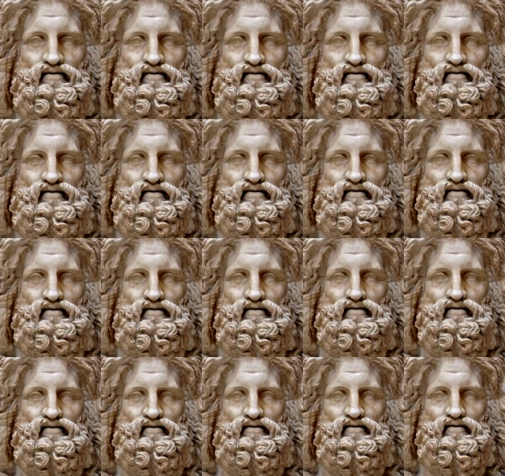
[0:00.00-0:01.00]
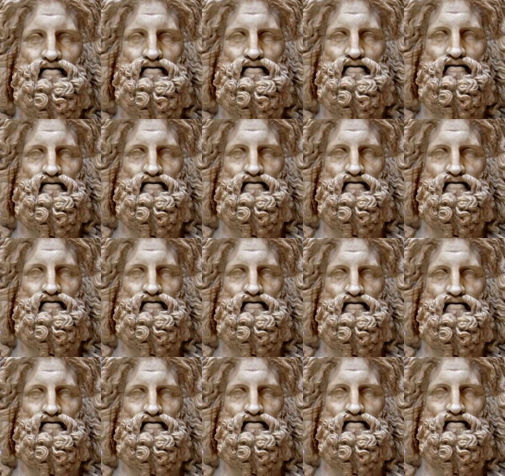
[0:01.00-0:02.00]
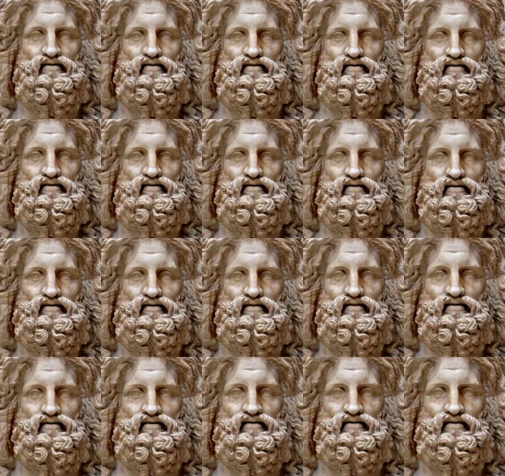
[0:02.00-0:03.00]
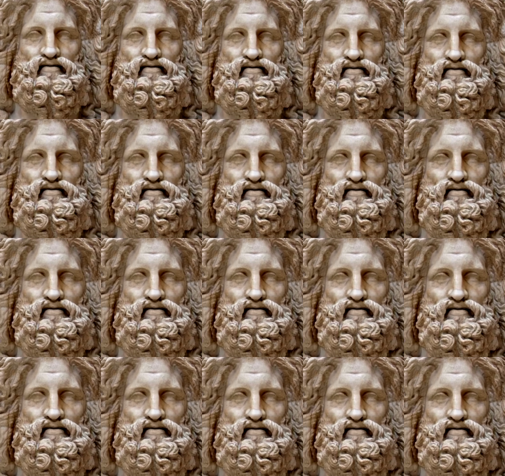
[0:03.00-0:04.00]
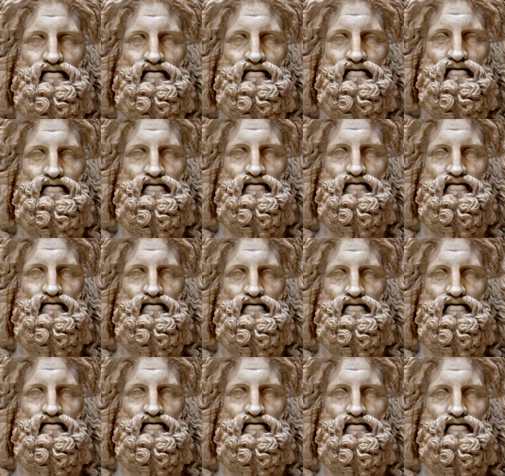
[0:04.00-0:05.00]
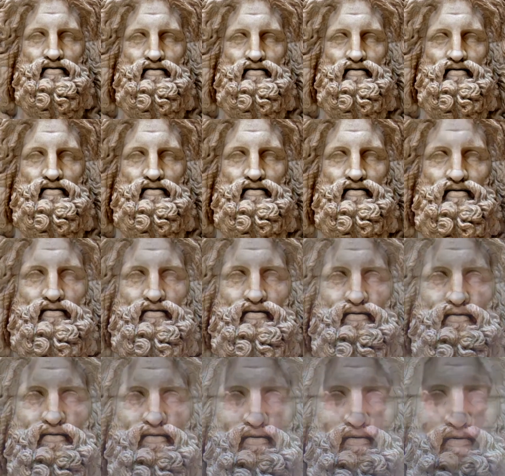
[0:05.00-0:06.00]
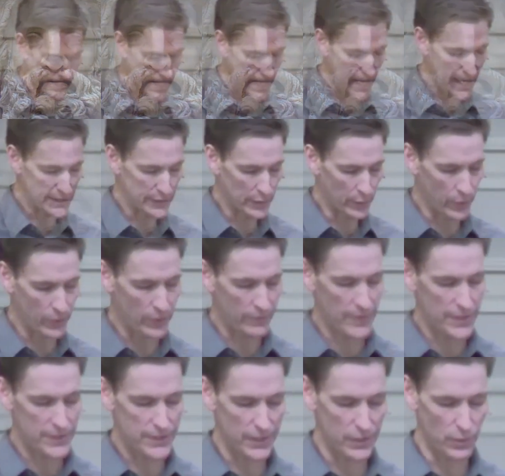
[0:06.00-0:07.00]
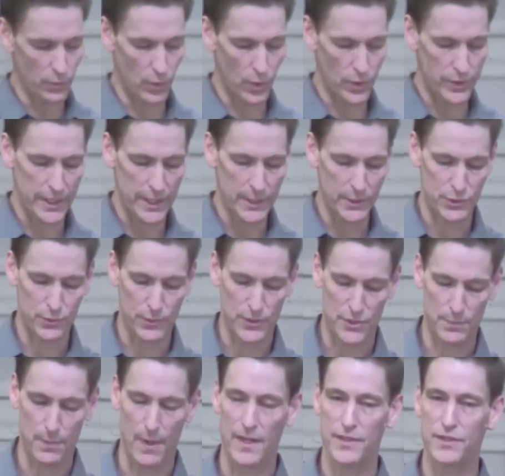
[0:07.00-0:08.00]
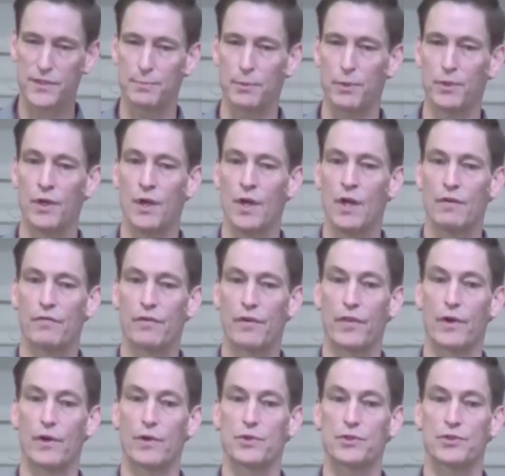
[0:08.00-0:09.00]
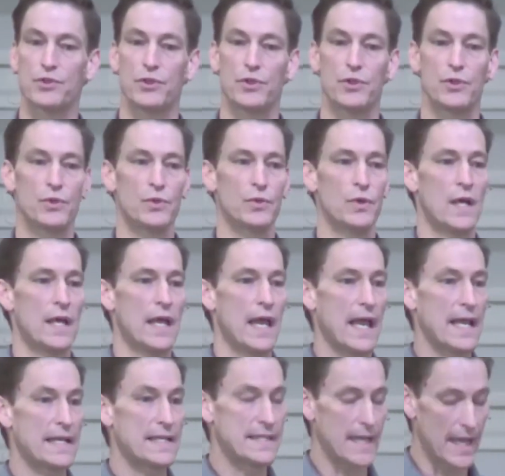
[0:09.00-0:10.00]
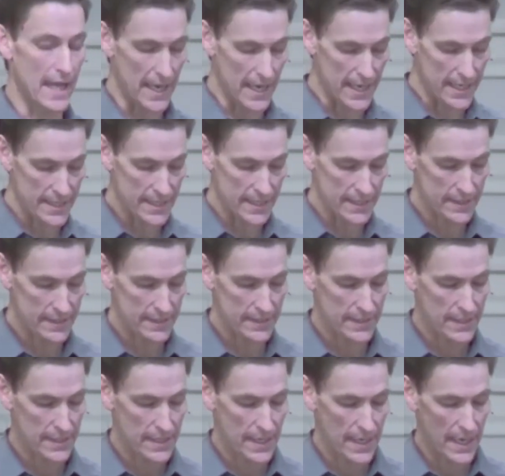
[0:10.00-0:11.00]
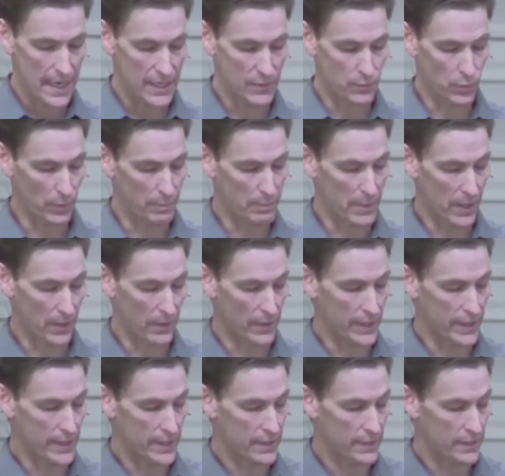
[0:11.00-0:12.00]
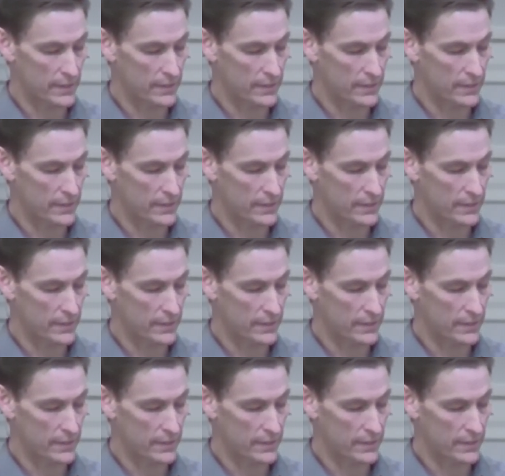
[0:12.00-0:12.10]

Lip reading: Lord of the underworld, an underworld that eventually took his name. As Lord of this underworld, he was responsible for those who had died and were buried.